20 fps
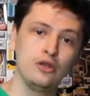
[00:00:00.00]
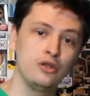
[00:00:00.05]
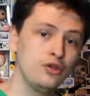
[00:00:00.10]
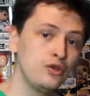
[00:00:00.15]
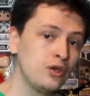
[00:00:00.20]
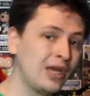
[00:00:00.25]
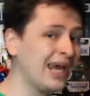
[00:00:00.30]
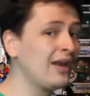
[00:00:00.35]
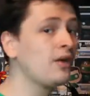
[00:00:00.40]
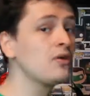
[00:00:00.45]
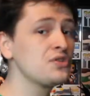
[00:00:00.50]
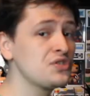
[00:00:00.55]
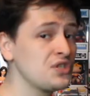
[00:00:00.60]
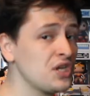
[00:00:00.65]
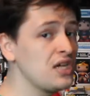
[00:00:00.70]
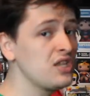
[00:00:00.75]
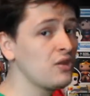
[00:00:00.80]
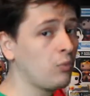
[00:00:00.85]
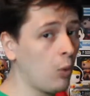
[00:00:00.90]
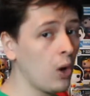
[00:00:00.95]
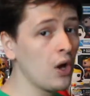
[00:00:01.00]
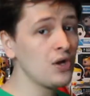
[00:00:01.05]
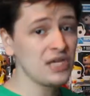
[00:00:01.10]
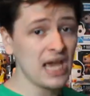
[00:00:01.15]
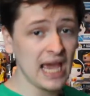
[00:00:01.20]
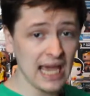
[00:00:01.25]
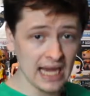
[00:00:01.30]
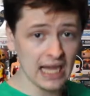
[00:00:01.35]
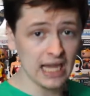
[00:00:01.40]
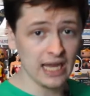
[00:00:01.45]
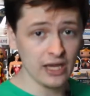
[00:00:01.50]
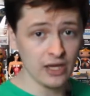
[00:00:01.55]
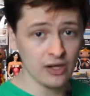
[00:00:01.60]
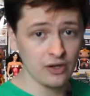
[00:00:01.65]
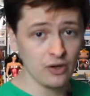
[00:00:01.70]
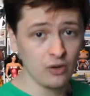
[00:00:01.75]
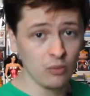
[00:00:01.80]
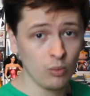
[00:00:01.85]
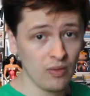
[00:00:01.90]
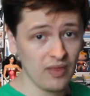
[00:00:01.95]
You cannot say the word
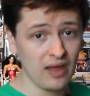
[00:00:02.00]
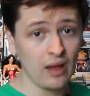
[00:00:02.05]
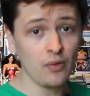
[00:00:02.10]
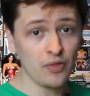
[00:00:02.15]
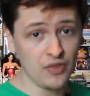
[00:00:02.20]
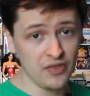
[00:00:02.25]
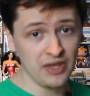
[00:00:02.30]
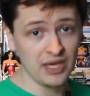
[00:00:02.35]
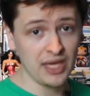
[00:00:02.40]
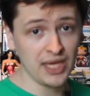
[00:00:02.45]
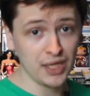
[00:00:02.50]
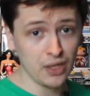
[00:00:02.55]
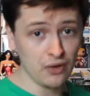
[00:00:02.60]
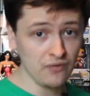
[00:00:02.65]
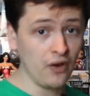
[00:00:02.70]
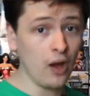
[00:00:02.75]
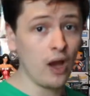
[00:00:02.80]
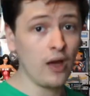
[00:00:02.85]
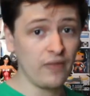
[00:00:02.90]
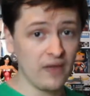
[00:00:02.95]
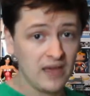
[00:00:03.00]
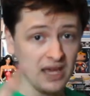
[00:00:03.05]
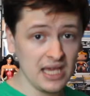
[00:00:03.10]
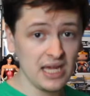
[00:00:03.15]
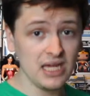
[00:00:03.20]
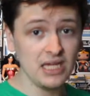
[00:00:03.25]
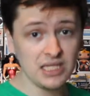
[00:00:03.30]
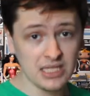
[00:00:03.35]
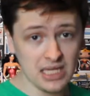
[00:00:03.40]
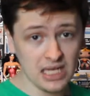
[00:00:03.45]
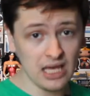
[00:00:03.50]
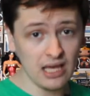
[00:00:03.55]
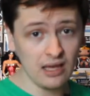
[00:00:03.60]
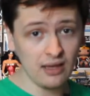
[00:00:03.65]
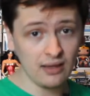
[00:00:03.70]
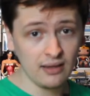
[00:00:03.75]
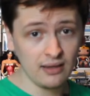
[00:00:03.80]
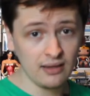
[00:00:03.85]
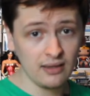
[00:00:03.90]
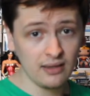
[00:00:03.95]
alien without thinking of either E.T.
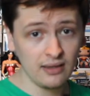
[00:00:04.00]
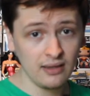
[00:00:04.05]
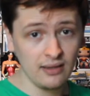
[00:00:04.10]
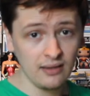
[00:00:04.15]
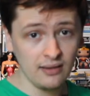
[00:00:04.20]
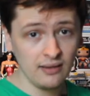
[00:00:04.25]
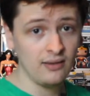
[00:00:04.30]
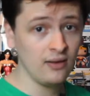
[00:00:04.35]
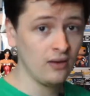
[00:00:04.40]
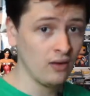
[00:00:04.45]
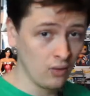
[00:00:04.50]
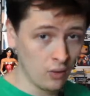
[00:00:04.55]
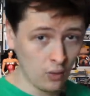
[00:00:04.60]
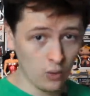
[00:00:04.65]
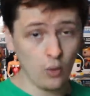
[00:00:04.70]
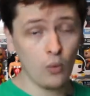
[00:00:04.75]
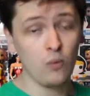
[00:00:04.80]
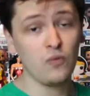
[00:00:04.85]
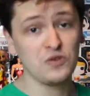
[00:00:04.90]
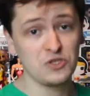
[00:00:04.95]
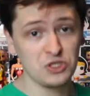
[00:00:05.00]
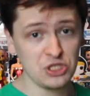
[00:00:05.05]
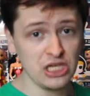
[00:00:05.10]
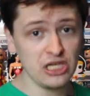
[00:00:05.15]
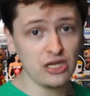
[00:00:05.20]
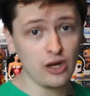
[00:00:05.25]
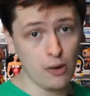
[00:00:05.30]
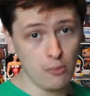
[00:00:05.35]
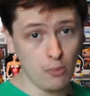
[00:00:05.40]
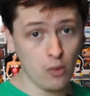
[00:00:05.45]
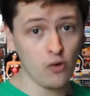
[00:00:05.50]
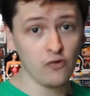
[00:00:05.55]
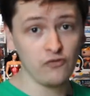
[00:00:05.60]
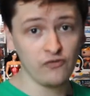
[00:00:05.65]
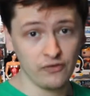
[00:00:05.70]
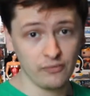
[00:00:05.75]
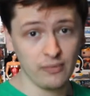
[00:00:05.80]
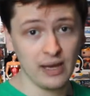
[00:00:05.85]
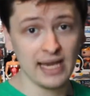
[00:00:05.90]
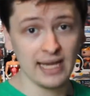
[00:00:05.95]
or the xenomorph
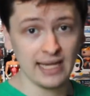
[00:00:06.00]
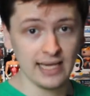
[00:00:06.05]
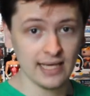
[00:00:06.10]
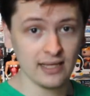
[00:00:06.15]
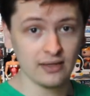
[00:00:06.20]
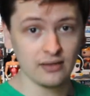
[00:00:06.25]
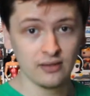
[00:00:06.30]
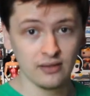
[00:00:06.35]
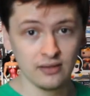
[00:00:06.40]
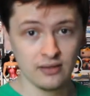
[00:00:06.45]
from Alien.